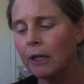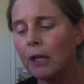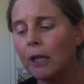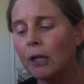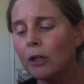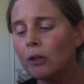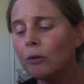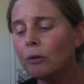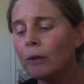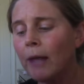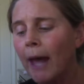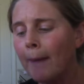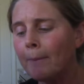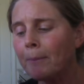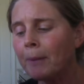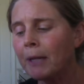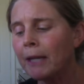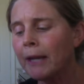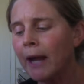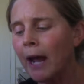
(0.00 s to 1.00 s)

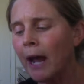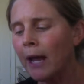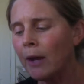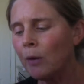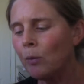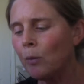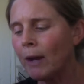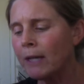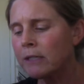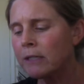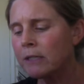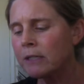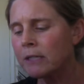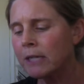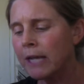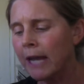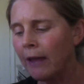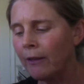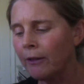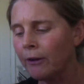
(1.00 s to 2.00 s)
Eulapi and I went
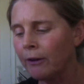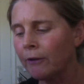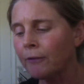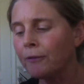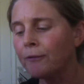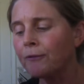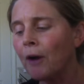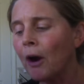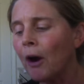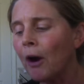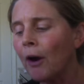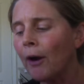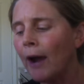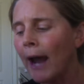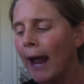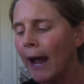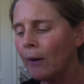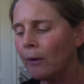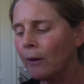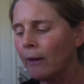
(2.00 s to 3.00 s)
together far
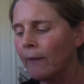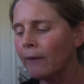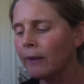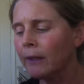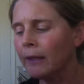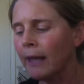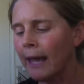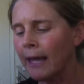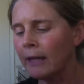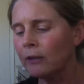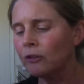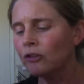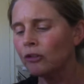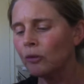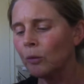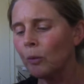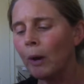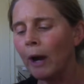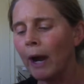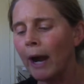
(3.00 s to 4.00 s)
out on the ledge,
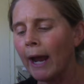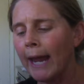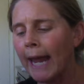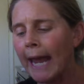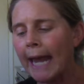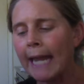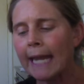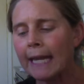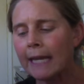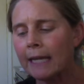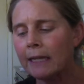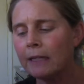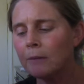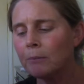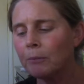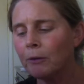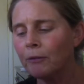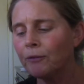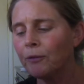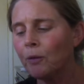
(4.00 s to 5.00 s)
where I had hidden
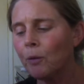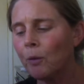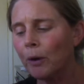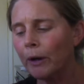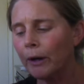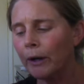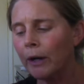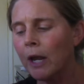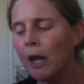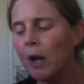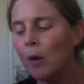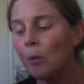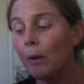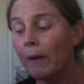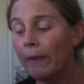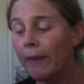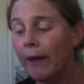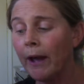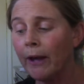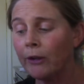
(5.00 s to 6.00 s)
before when
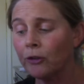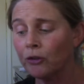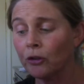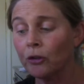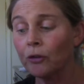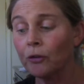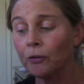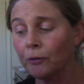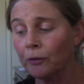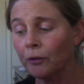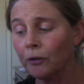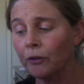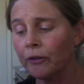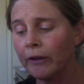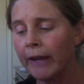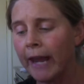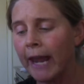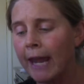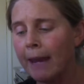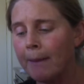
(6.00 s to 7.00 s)
the hunters first
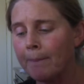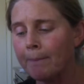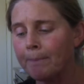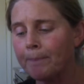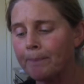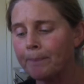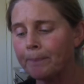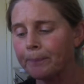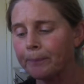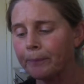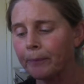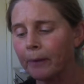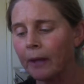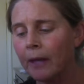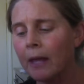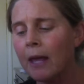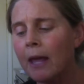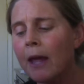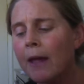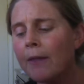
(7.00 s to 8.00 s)
came.
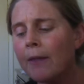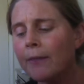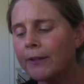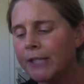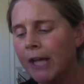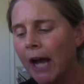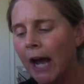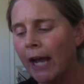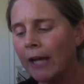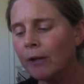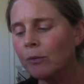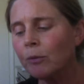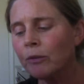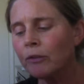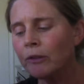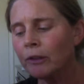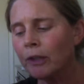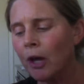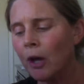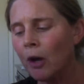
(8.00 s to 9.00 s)
The tide was
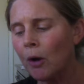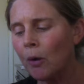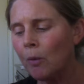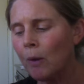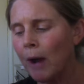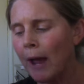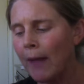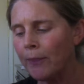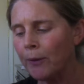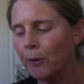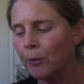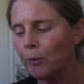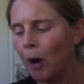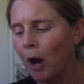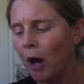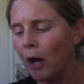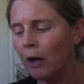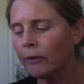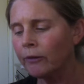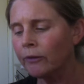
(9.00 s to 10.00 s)
low, and the
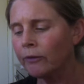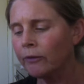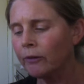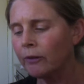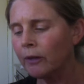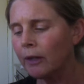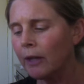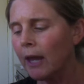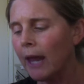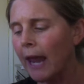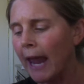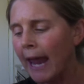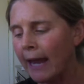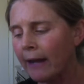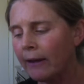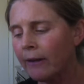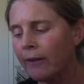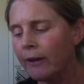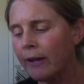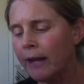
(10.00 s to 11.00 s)
rocks
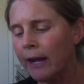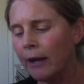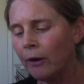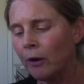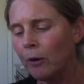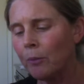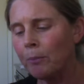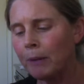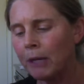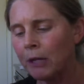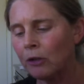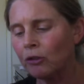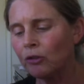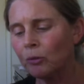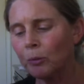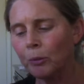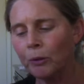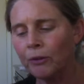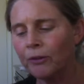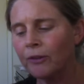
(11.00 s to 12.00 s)
and the narrow beach
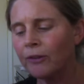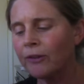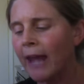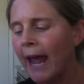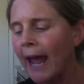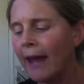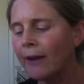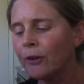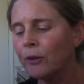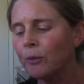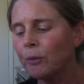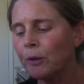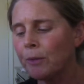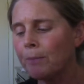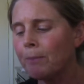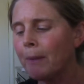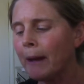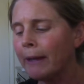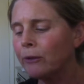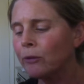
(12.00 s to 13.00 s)
were scattered
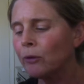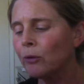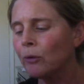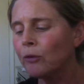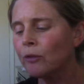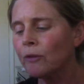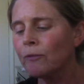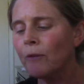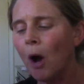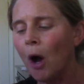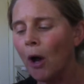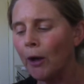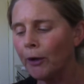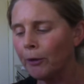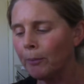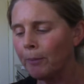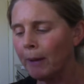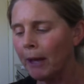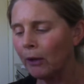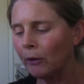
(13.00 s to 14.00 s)
with bundles of otter
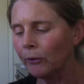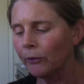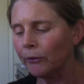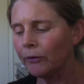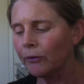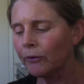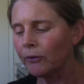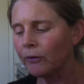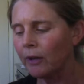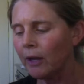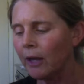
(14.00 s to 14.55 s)
pelts.